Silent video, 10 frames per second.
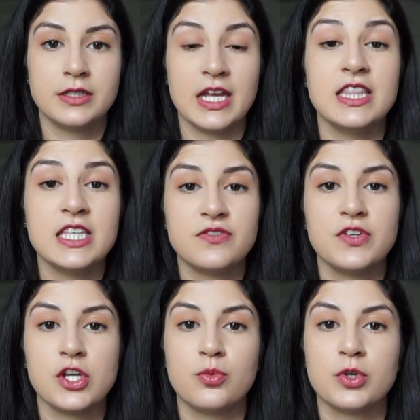In this
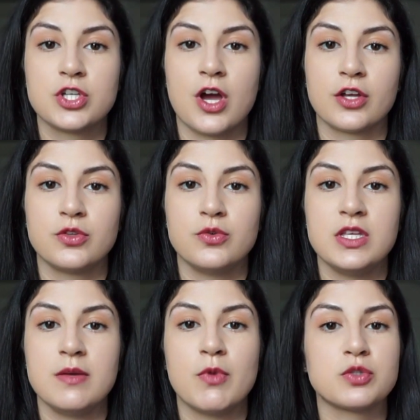video, we'll talk through
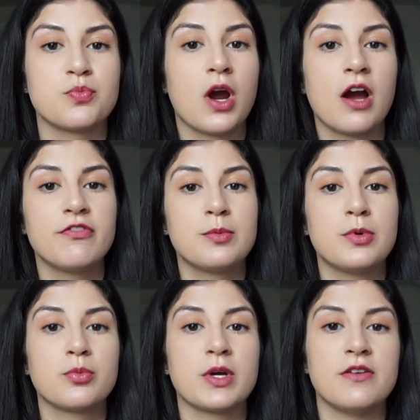the most
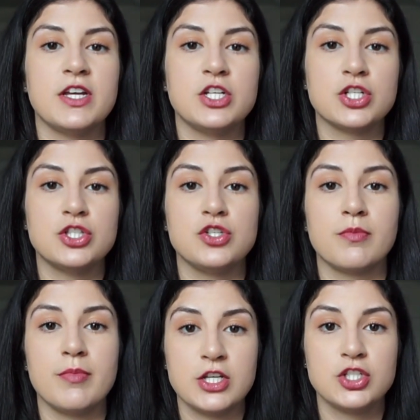profitable renovations you
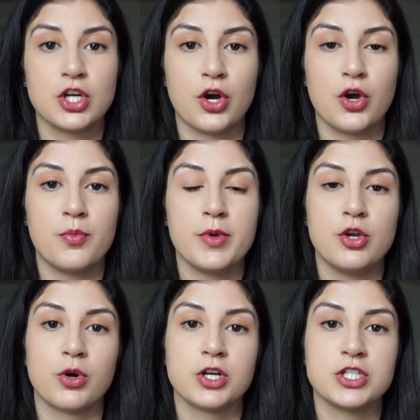can make to your home
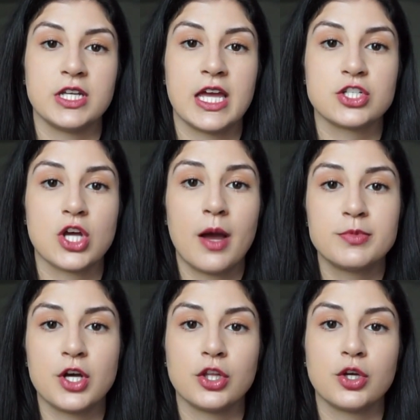in order to get top
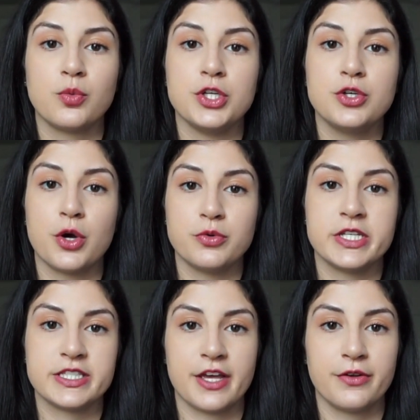dollar when you go
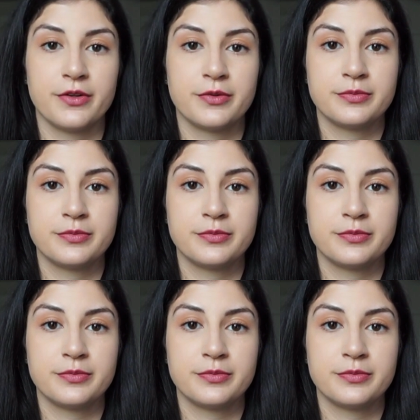to sell.